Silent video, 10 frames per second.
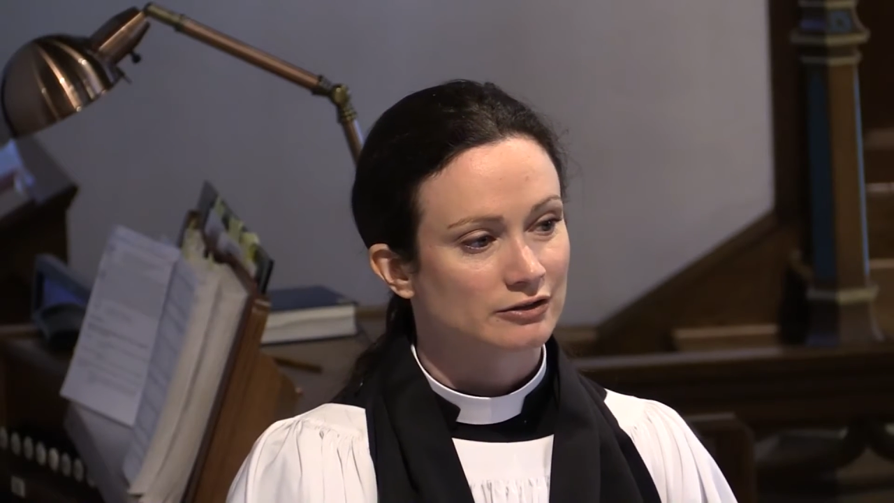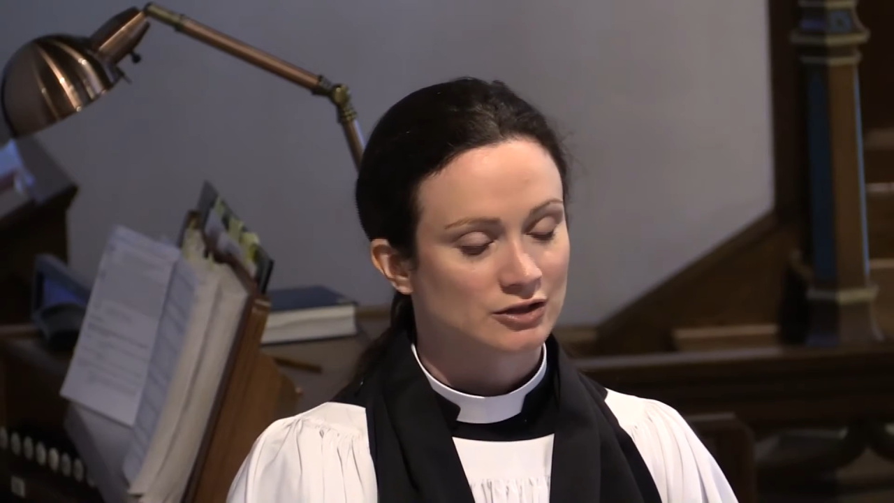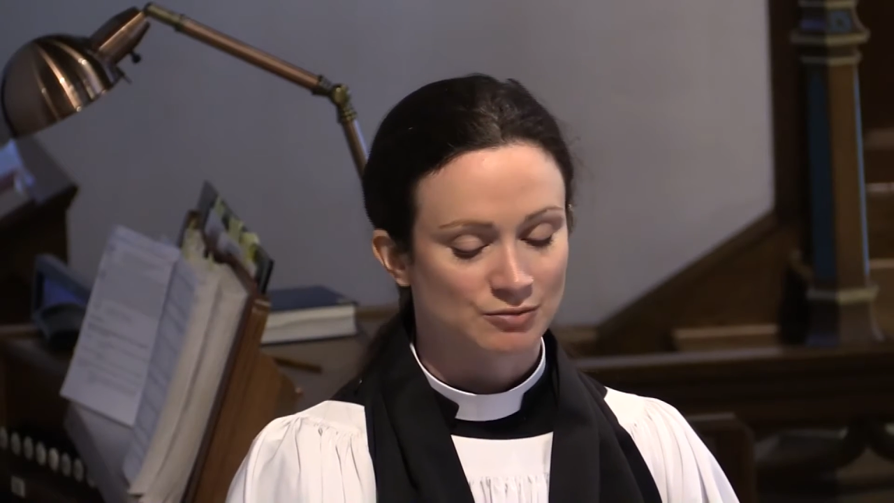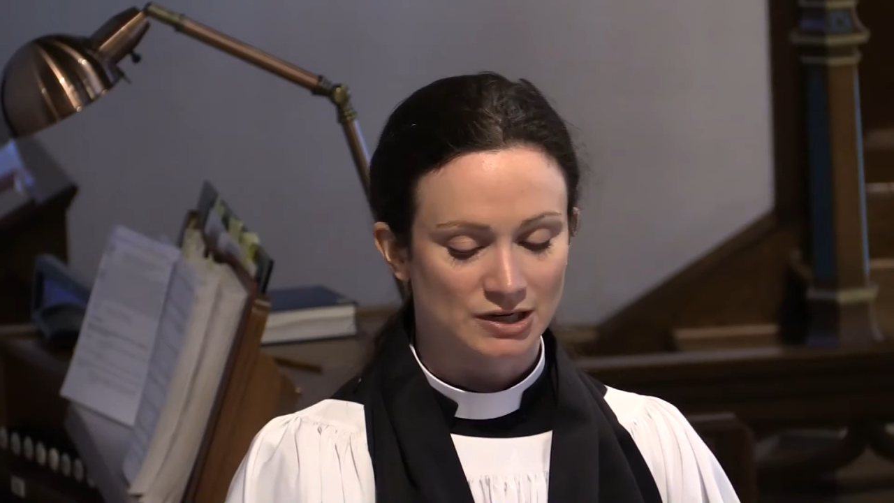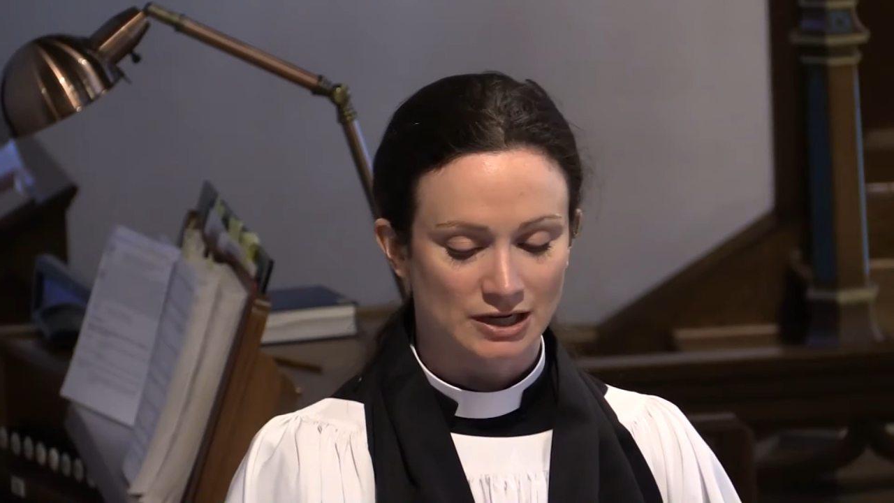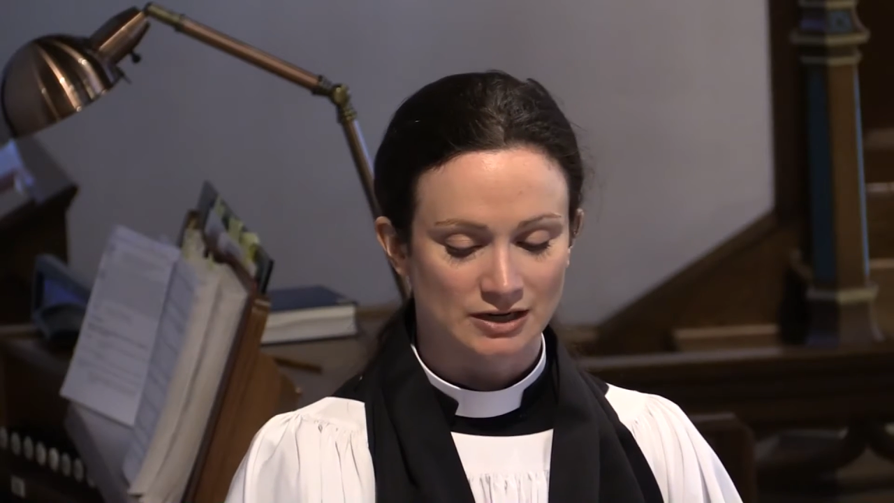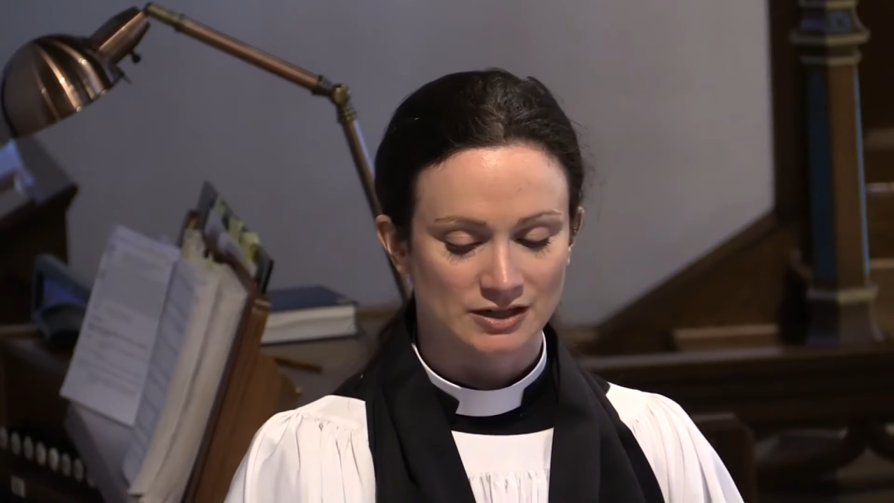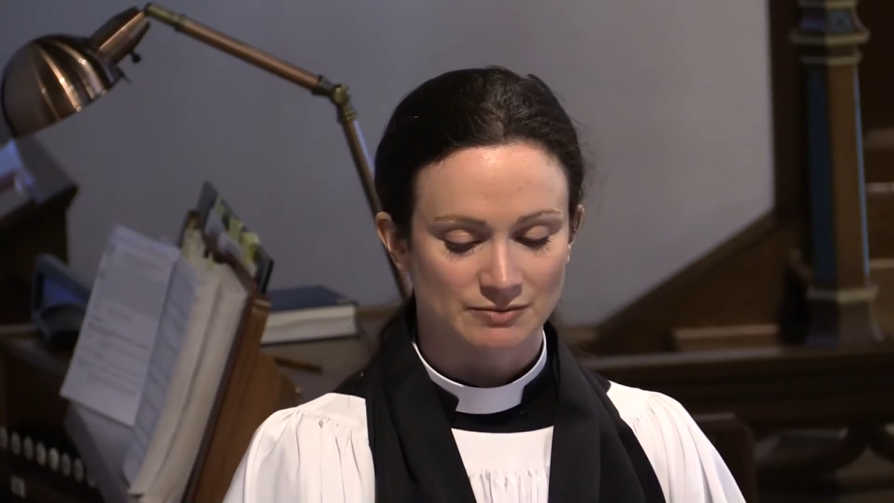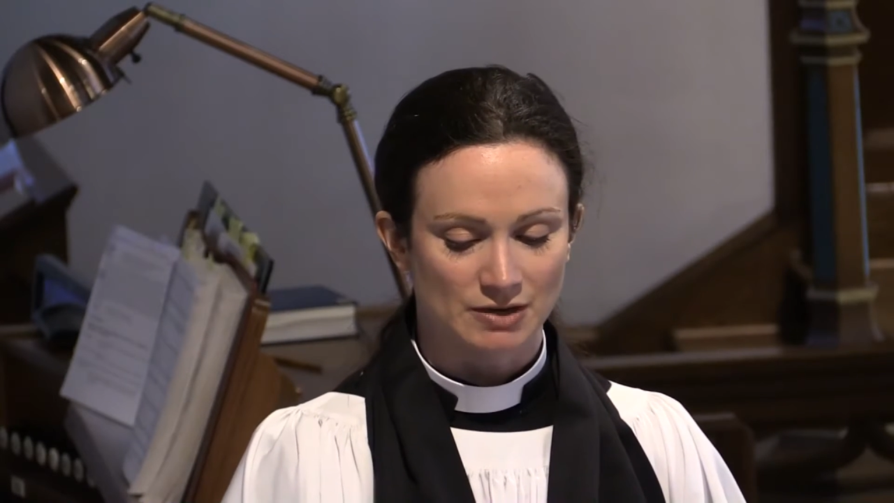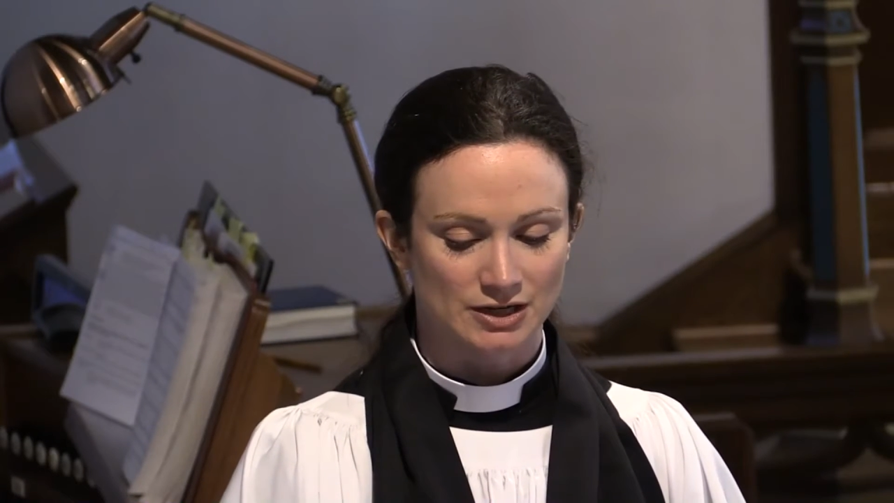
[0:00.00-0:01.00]
to begin
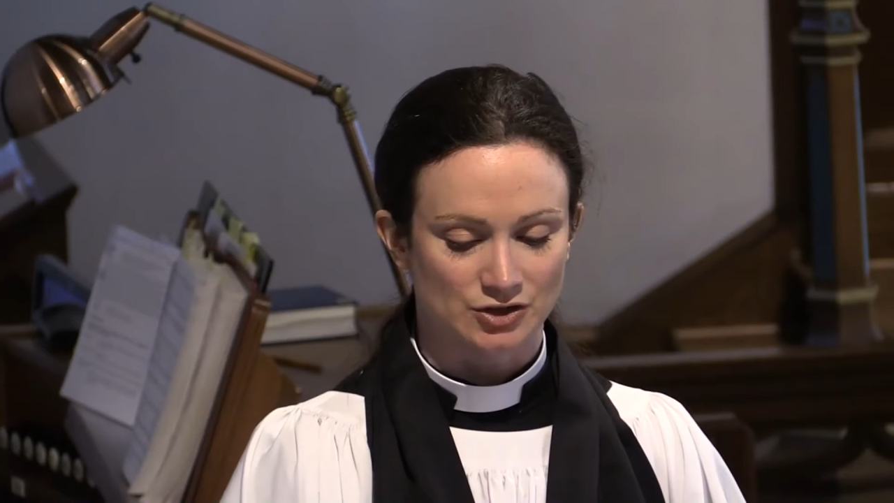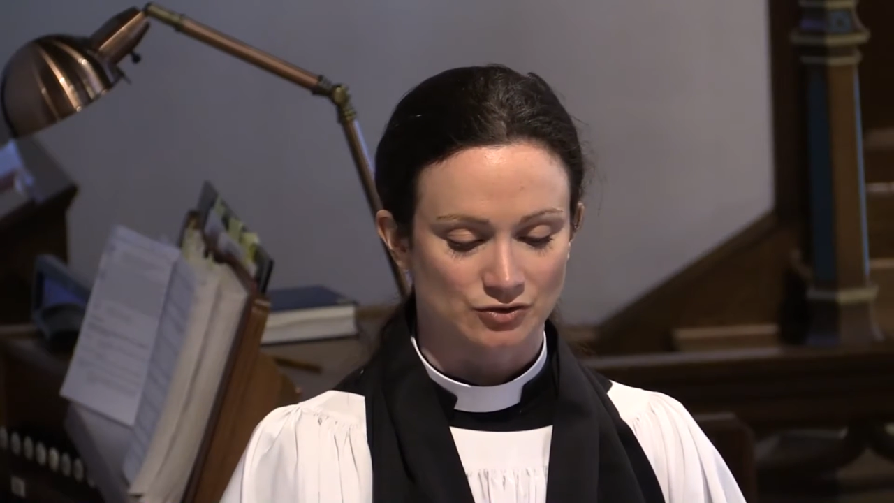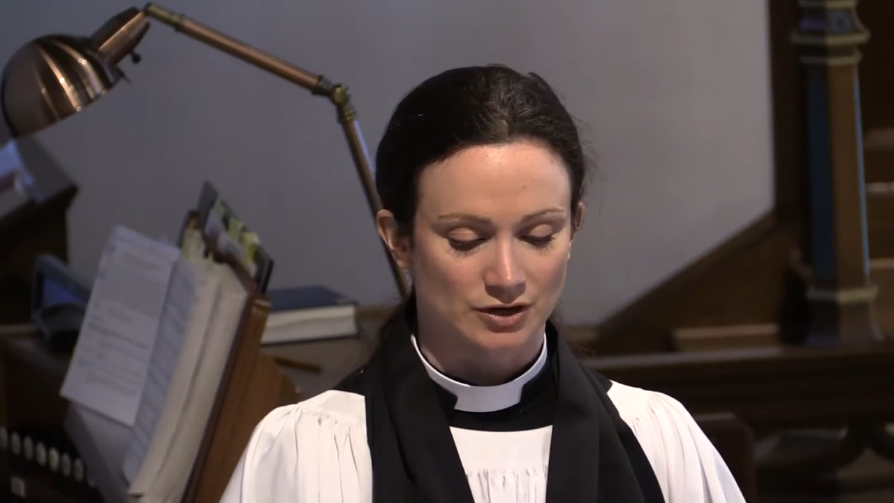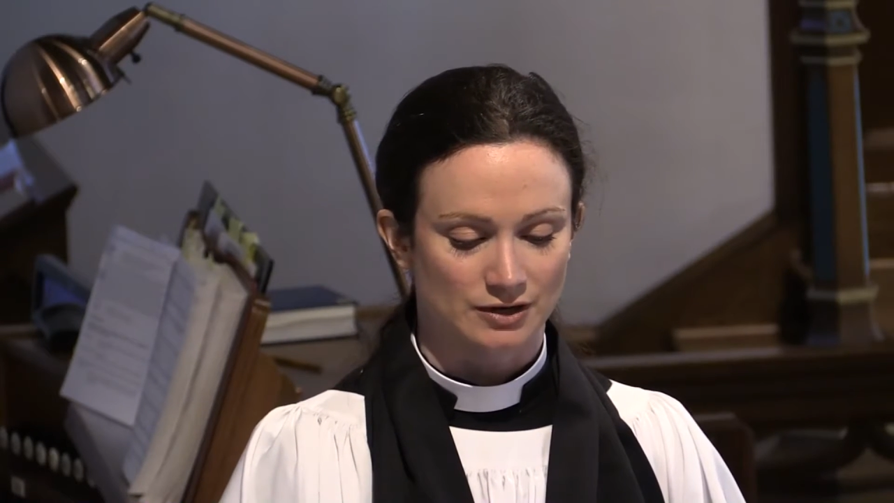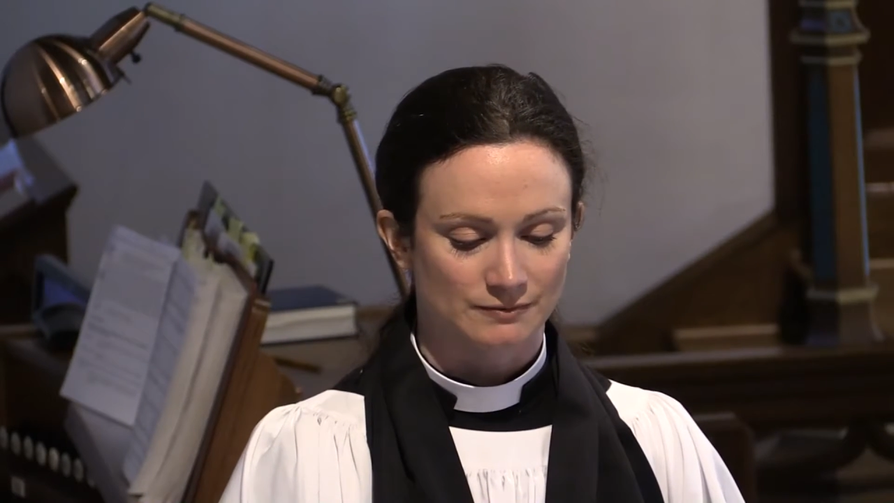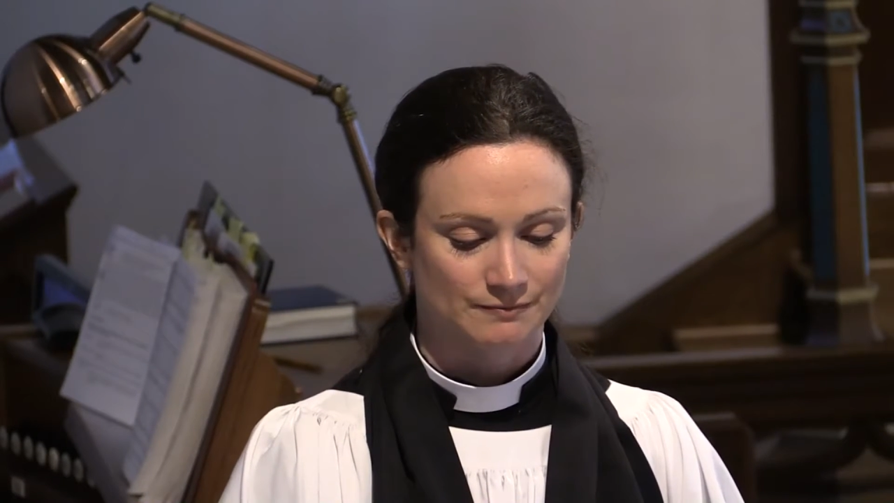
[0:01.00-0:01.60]
his ministry.